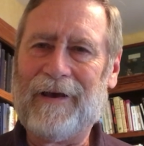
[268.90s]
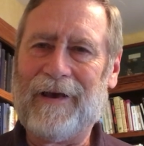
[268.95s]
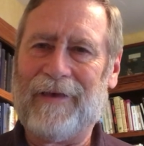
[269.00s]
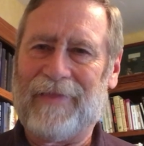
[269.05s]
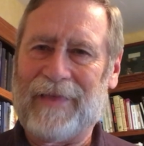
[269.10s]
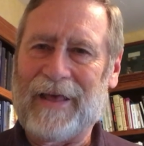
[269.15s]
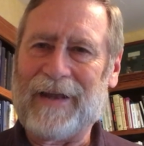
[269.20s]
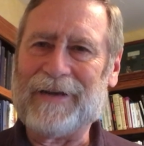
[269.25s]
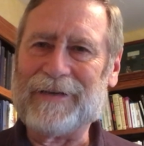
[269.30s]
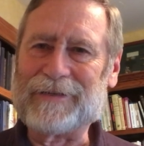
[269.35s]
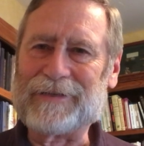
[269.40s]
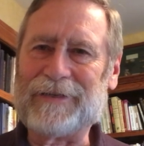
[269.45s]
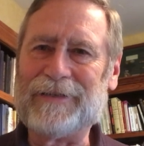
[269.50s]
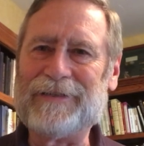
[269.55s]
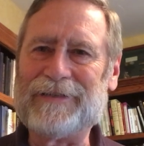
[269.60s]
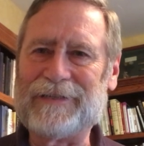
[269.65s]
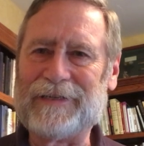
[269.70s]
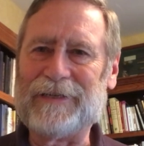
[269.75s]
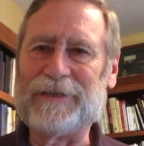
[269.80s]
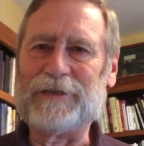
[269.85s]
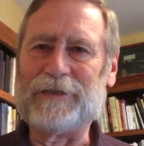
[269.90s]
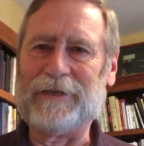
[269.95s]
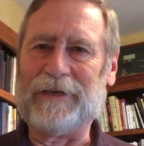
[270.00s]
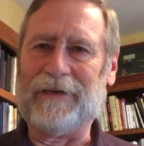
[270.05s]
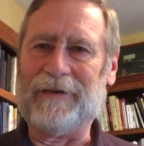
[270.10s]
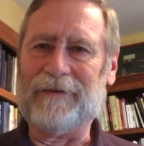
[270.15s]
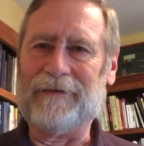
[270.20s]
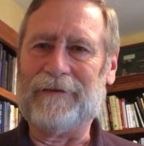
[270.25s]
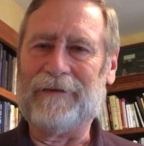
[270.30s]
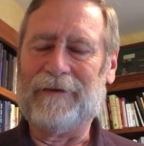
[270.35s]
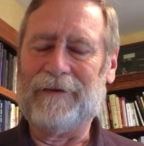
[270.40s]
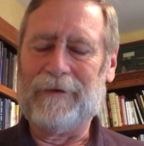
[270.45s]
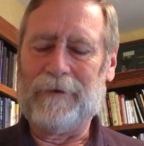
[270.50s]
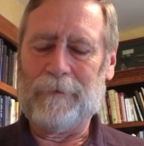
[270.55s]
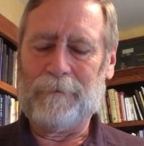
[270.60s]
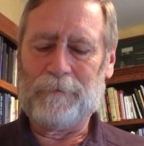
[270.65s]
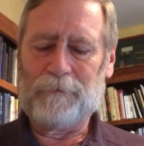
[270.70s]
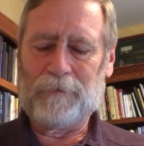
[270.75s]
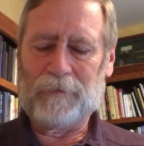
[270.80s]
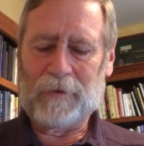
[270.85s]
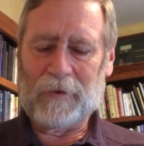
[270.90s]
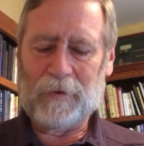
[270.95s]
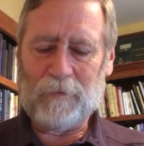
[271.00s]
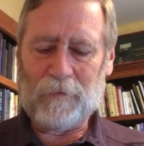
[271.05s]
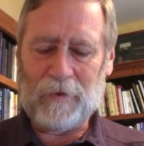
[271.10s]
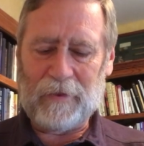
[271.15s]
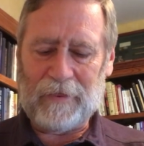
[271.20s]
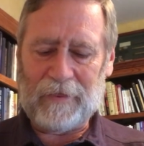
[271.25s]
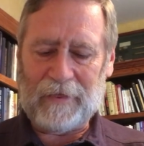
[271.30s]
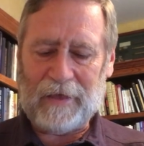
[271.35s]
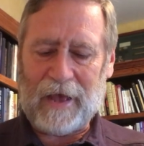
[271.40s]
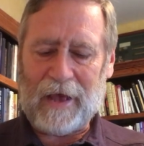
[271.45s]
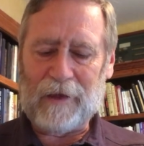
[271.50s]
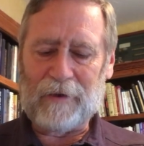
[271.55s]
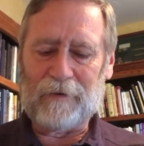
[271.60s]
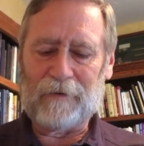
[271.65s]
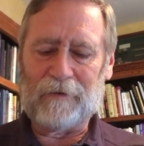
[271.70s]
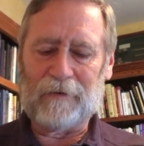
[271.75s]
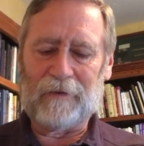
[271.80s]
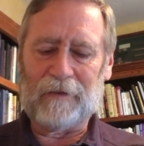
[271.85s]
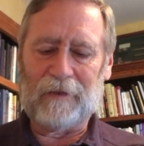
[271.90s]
And that is consistent with that